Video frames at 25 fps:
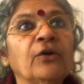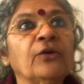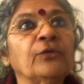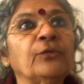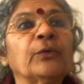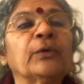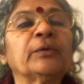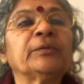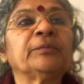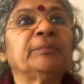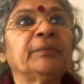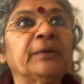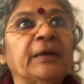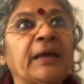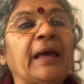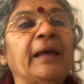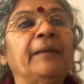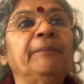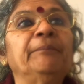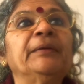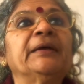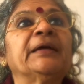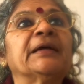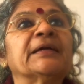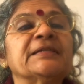or what
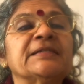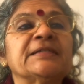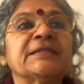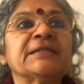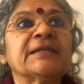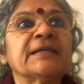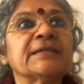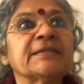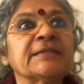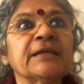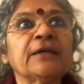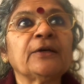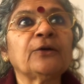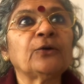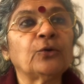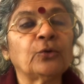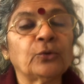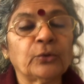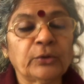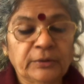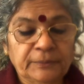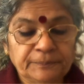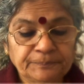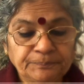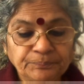can be considered as a
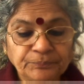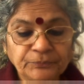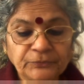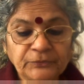cone?